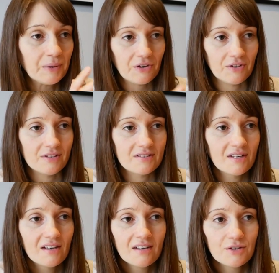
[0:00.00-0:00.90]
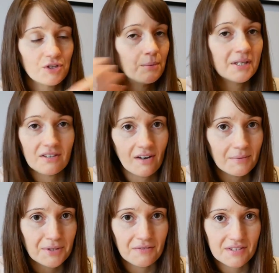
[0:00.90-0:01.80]
because so many
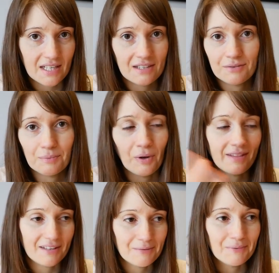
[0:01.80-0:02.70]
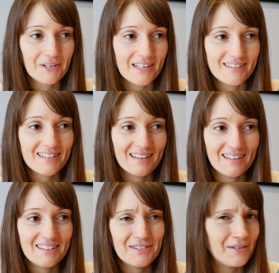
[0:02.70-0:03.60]
times I've said what I think a book is and
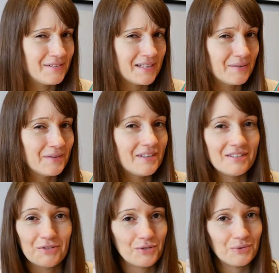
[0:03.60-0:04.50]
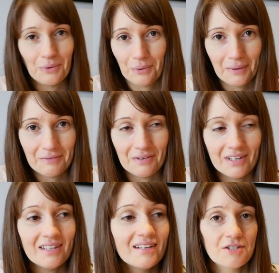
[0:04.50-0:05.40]
then it turns out that it's just not quite right.